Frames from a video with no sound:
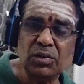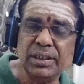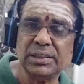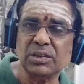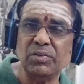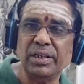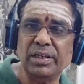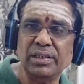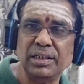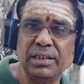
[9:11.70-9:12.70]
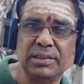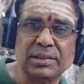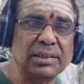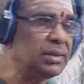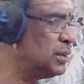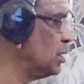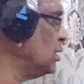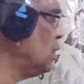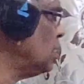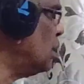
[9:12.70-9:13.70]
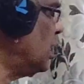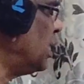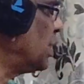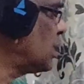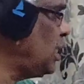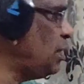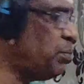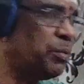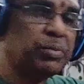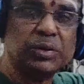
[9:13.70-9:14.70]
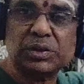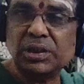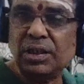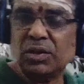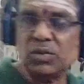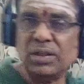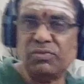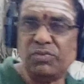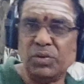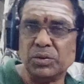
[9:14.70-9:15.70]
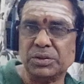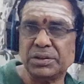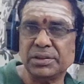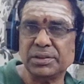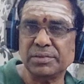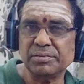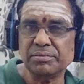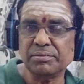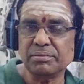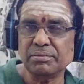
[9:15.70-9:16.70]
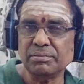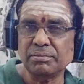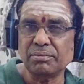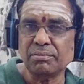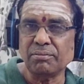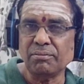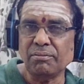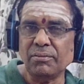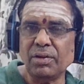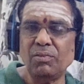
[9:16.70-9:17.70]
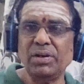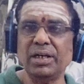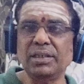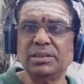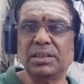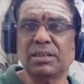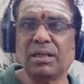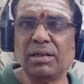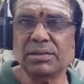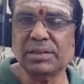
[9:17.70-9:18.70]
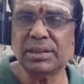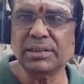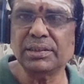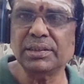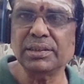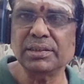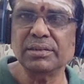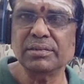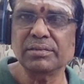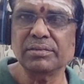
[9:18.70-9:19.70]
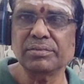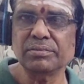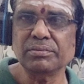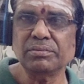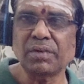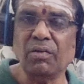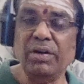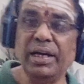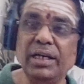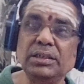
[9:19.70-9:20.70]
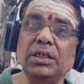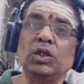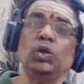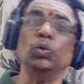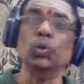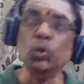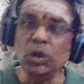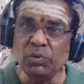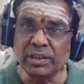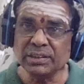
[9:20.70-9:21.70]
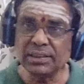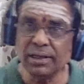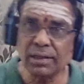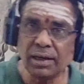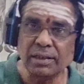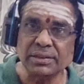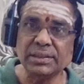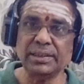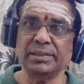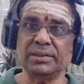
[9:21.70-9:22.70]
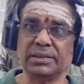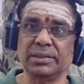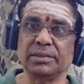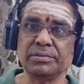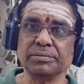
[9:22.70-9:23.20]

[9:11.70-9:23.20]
to the square of the distance, directly proportional to the force. So where is that constancy? Where is that universal constancy?